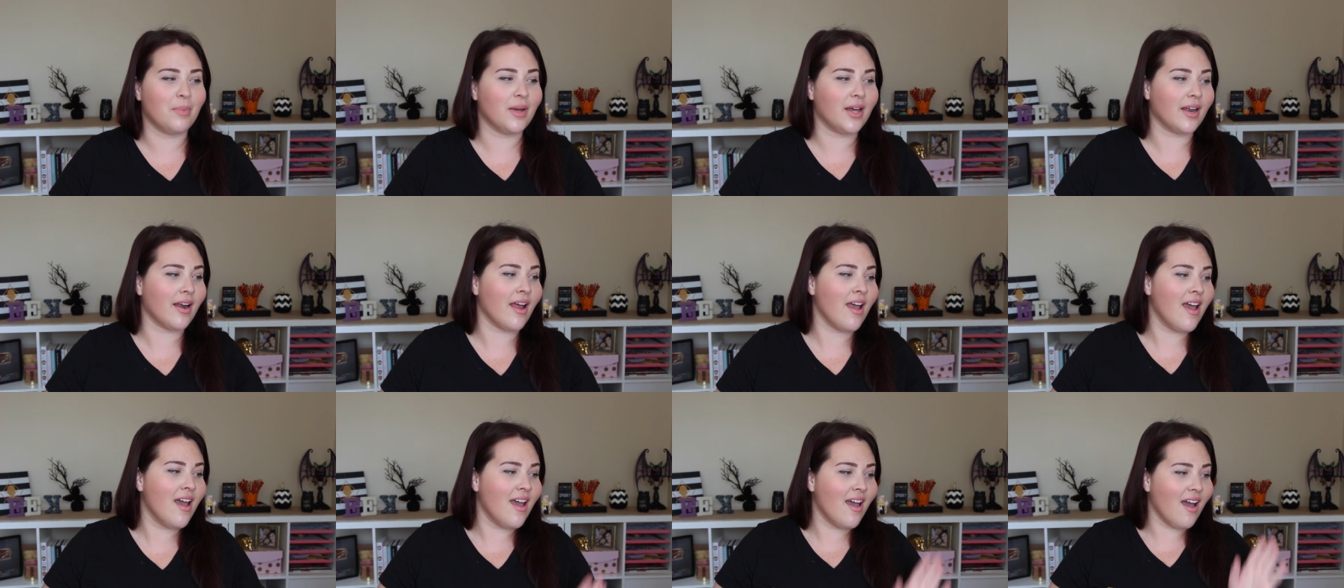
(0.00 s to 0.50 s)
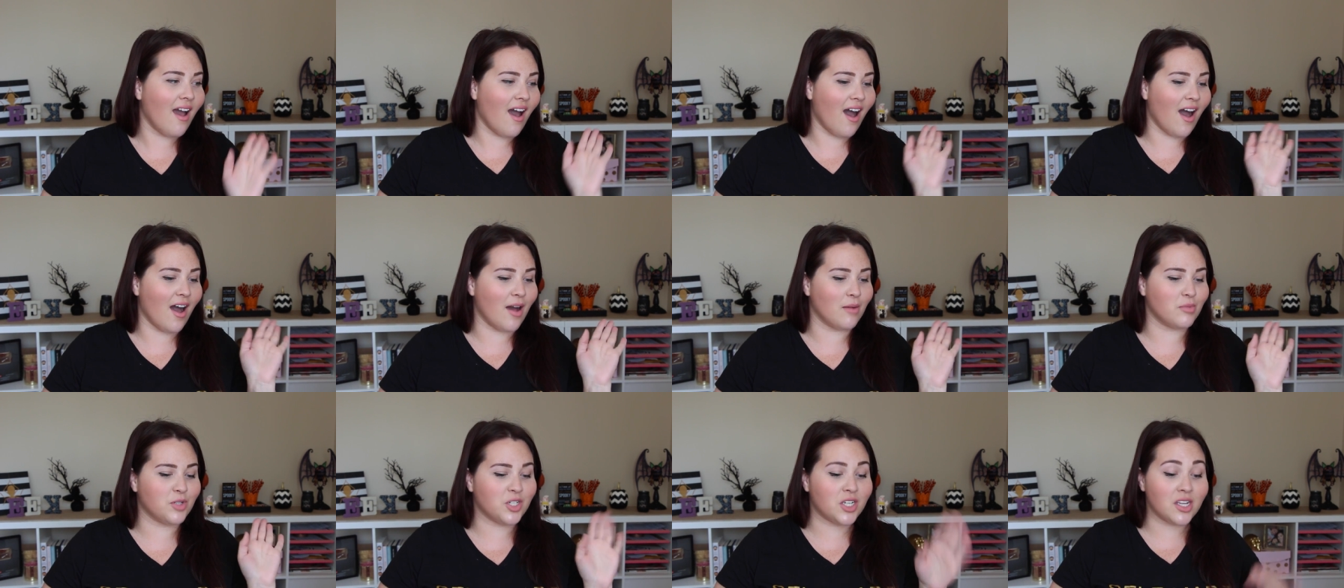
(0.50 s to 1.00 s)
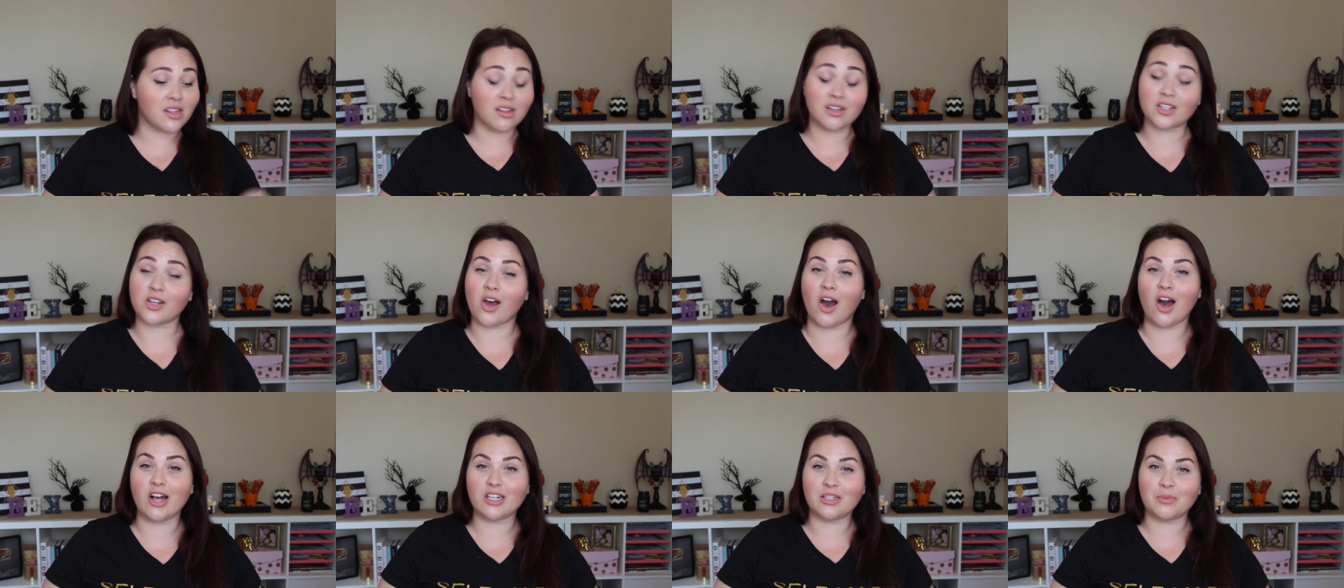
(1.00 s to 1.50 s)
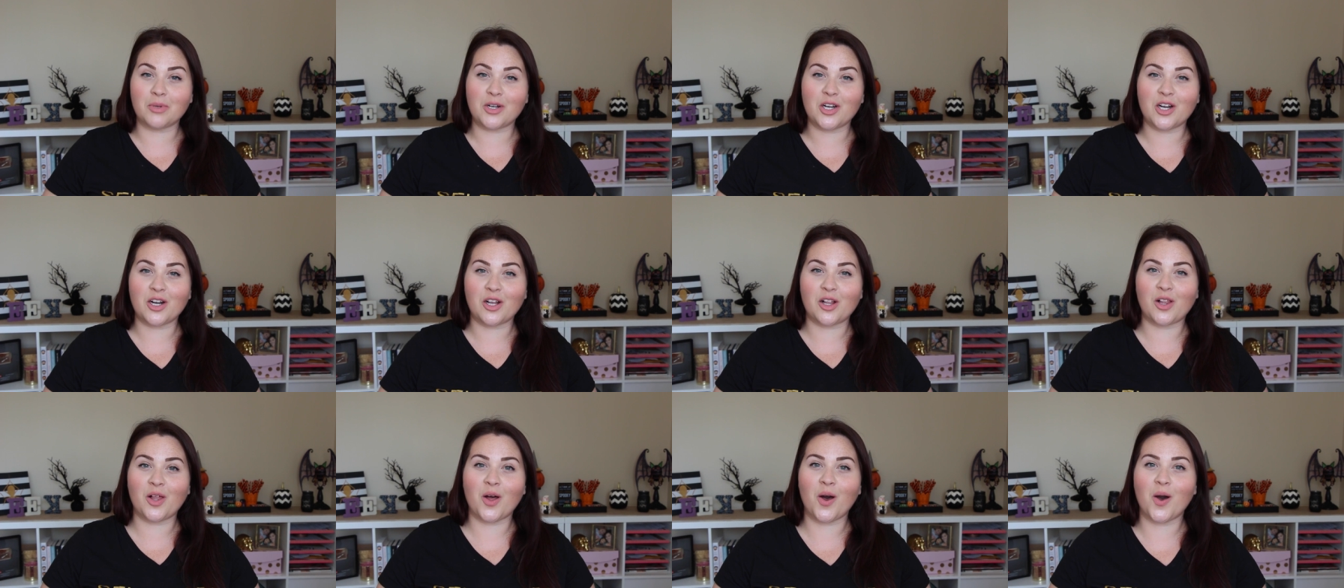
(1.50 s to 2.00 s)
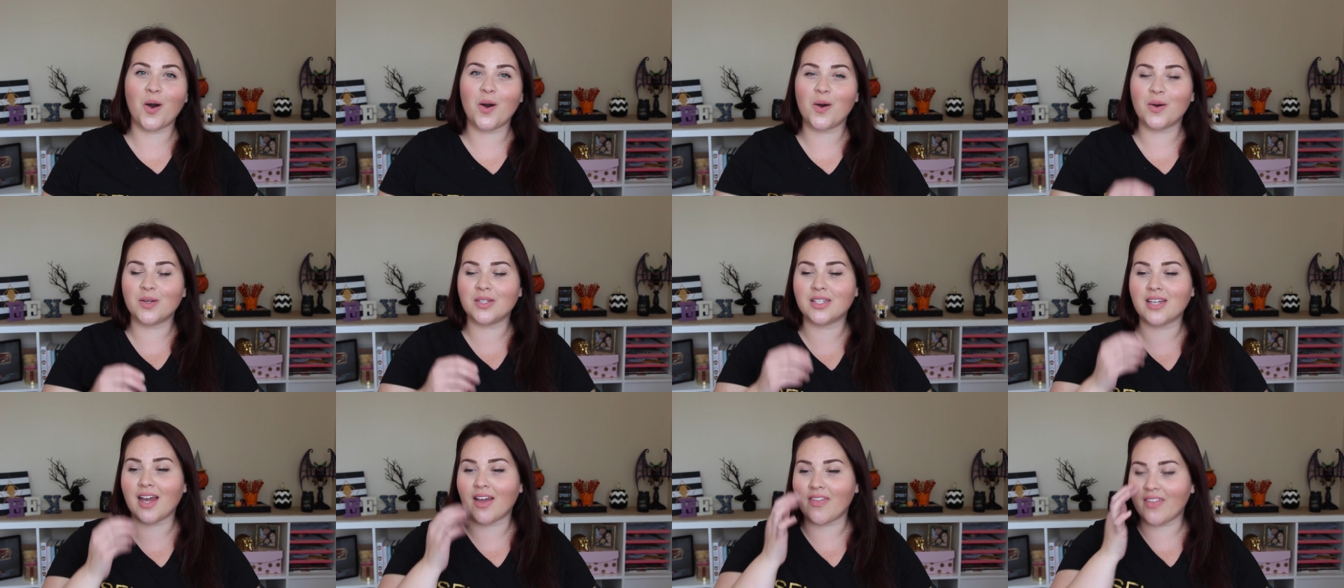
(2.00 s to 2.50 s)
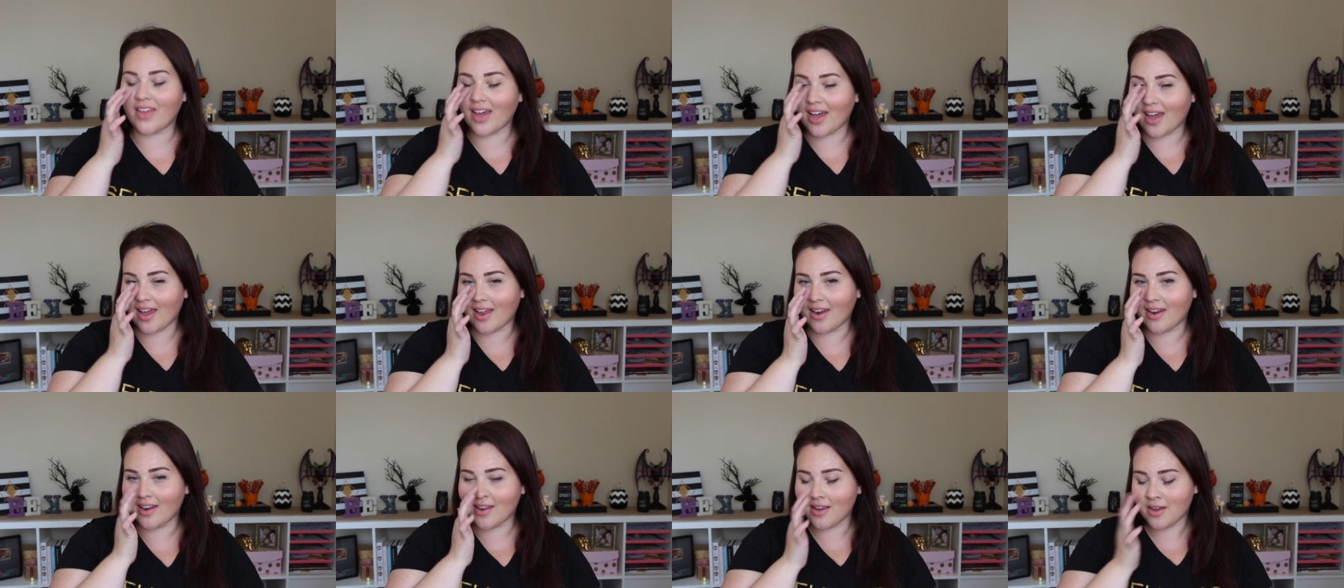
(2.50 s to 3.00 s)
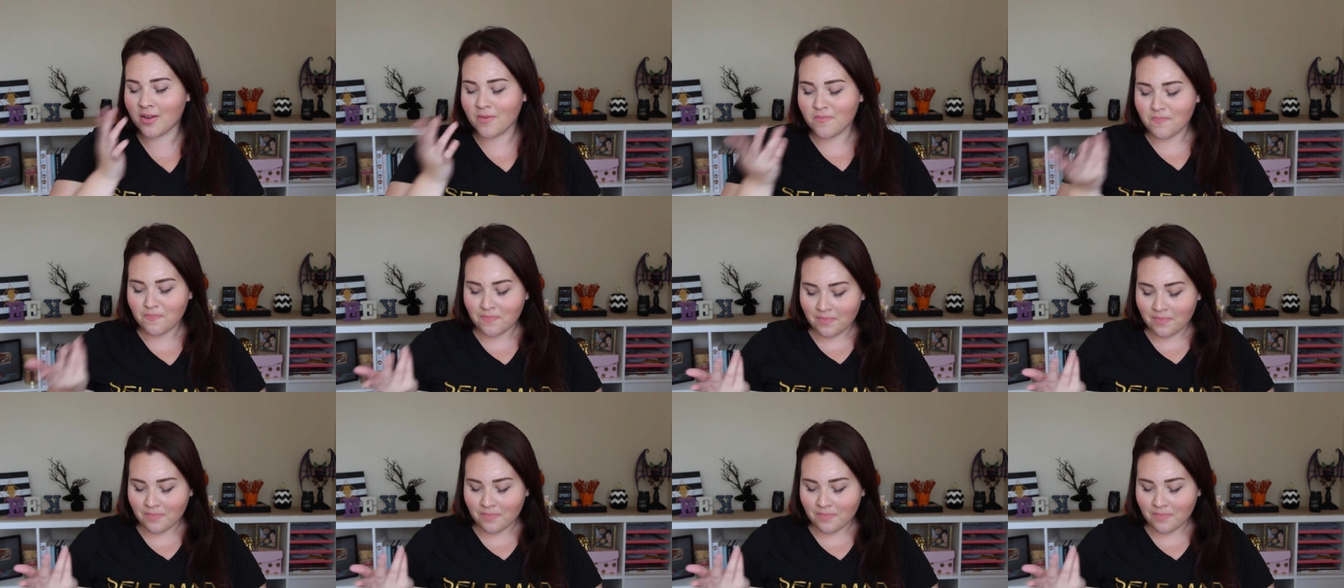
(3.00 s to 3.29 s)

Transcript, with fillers: But she looked awesome in her clothes, and then